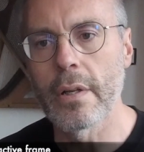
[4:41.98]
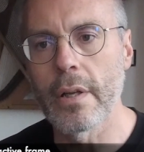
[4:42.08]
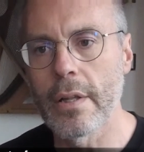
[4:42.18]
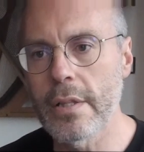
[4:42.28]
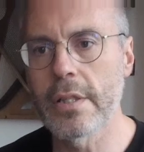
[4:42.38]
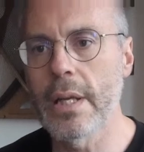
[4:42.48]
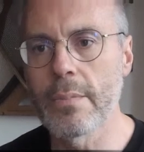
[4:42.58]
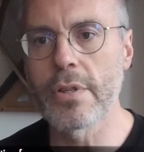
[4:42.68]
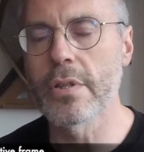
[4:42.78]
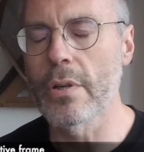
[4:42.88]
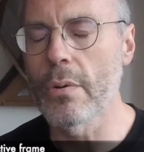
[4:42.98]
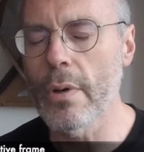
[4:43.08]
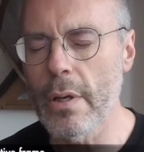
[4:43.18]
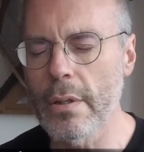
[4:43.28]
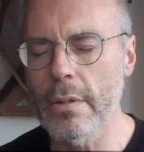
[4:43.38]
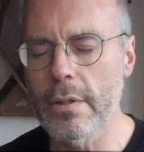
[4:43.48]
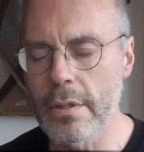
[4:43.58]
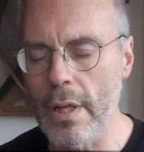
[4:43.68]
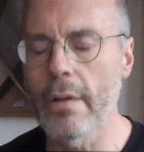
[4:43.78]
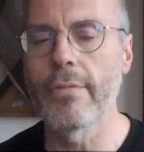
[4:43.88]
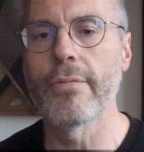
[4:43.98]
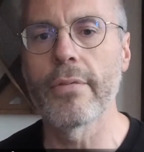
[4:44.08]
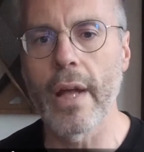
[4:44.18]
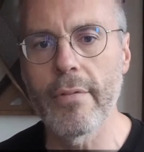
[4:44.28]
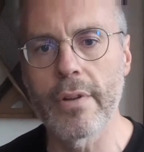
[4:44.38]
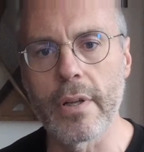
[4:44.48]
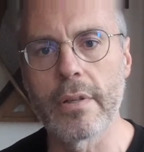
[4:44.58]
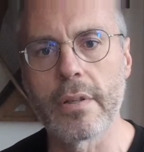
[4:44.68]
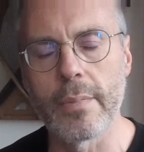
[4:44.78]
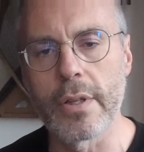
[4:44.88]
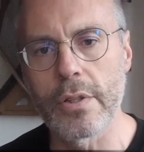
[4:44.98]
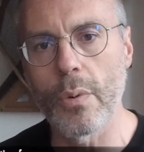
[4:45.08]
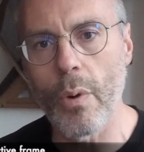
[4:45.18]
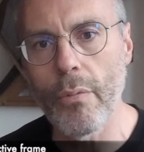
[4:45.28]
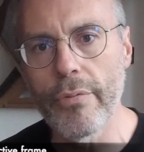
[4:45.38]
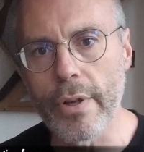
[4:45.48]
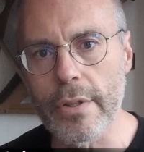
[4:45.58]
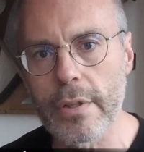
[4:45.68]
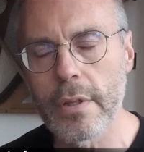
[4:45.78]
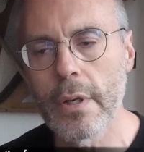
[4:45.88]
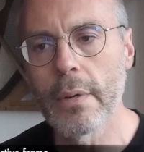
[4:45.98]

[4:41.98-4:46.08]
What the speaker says: Now this seems so self-evident to me, so obvious,